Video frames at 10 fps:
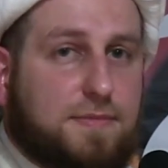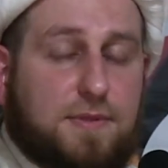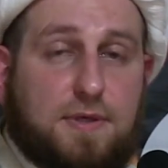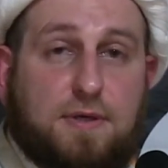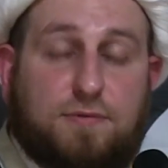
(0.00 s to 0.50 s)

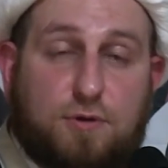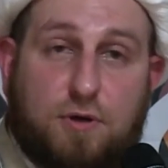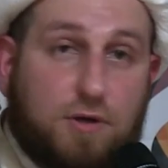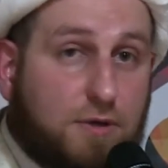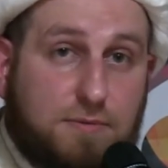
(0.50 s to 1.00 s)
If you don't
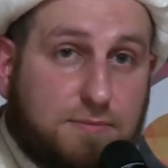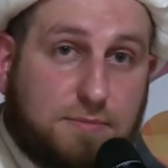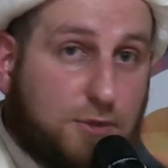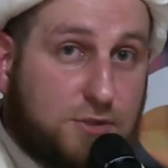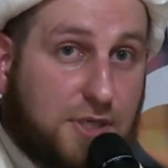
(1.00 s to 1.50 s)
know,
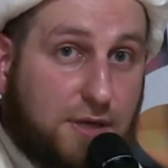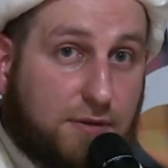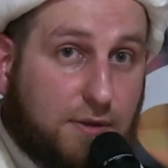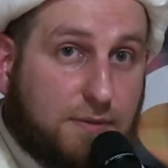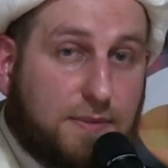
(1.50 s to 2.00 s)
don't say
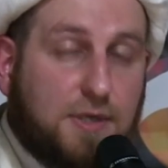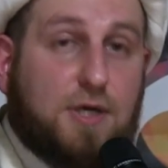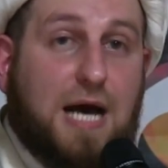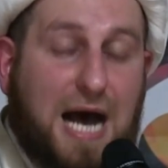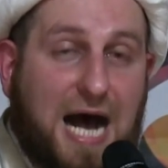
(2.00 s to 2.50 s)
anything.
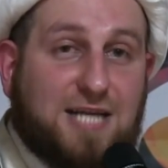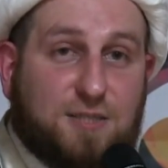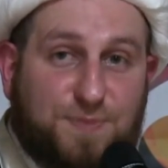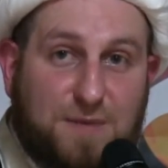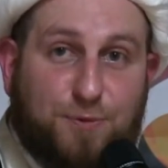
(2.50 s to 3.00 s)
Ask
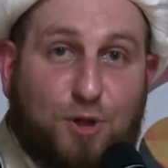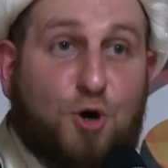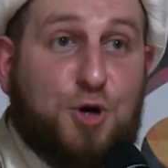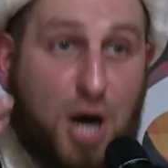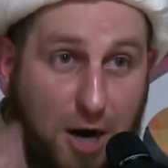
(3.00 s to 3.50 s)
people who
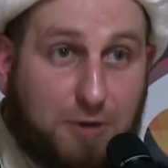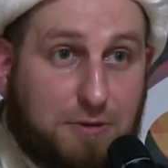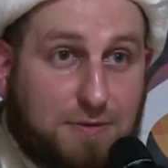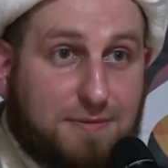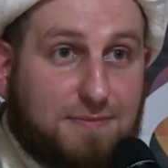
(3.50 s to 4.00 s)
know,
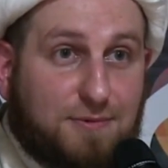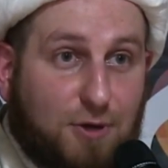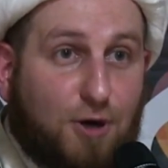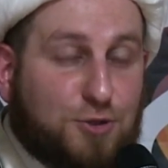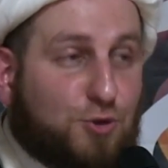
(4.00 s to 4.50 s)

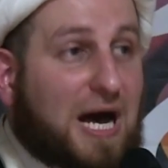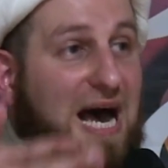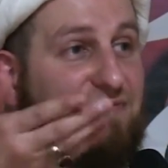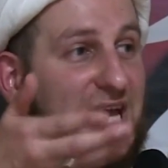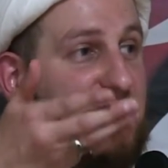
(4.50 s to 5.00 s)
those who
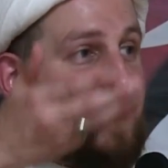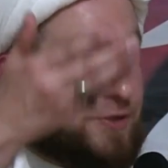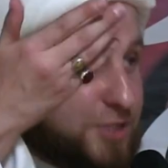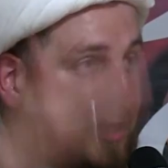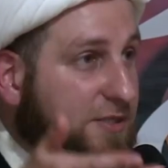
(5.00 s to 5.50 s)
have the
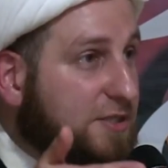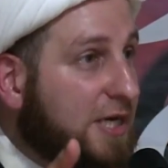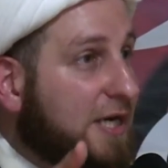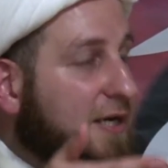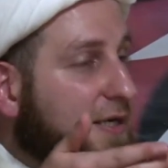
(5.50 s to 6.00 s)
expertise.
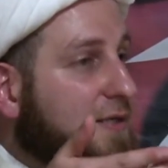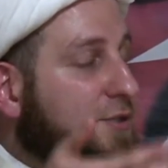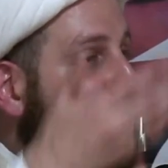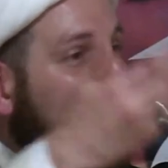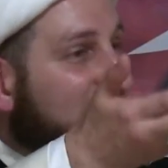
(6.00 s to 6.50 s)

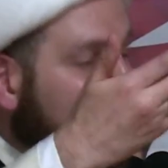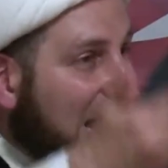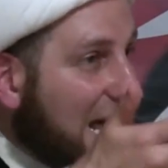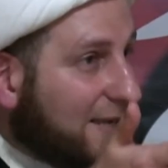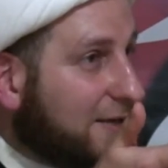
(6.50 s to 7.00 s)
Just
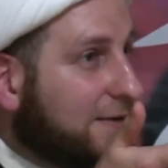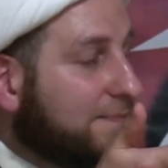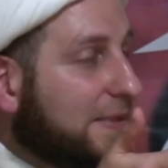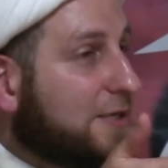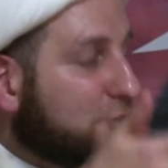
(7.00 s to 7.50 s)
like
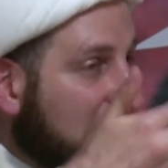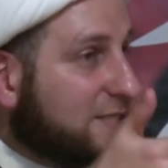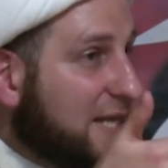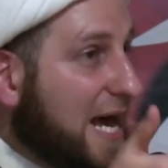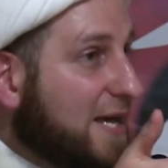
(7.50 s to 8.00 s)

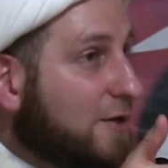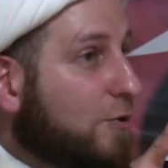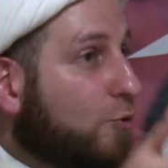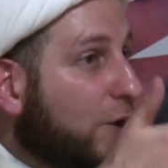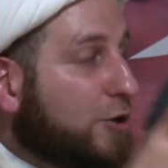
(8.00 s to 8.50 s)

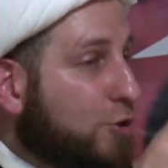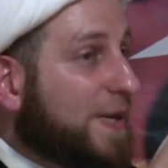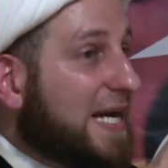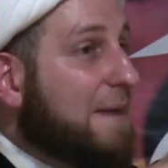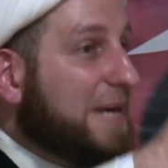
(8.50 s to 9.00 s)
when you
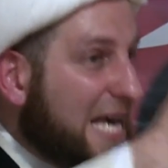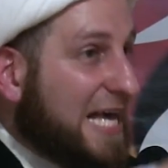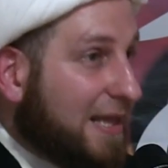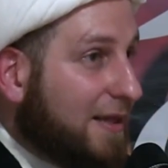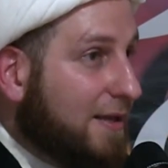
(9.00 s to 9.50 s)
become
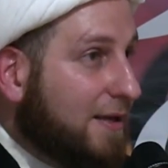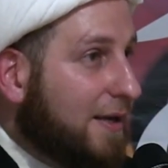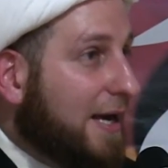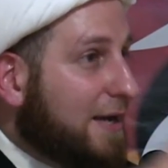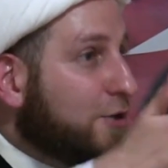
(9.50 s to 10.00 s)
ill
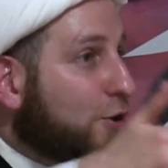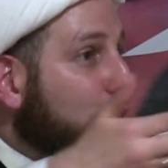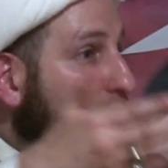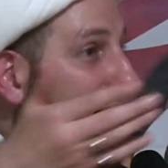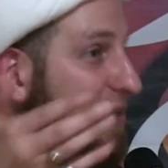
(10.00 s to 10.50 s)
and you go
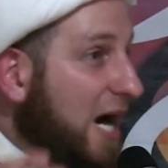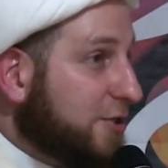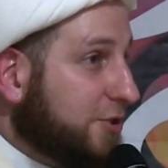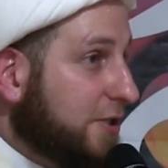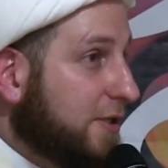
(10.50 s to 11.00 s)
to a
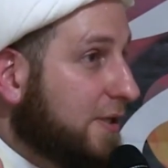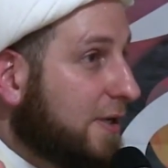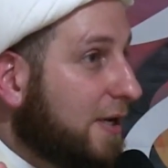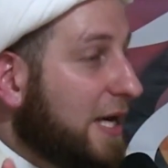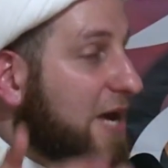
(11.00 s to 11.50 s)
doctor,
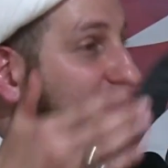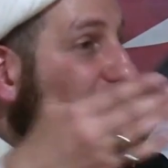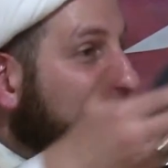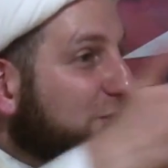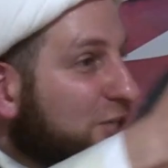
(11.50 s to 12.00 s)
if the
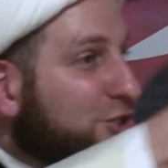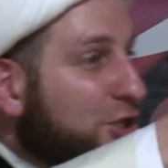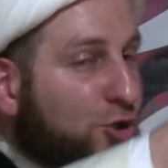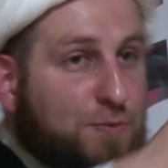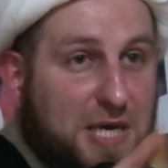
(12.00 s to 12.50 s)
physician
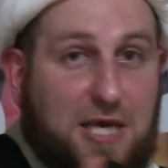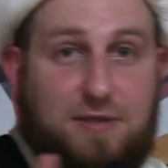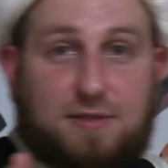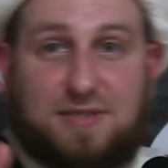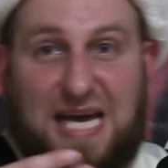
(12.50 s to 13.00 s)
you
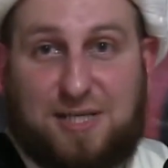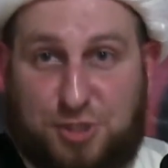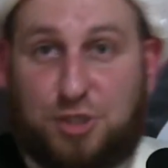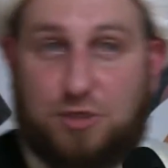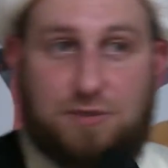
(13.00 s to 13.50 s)
meet tells
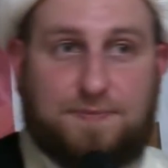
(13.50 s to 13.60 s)
you,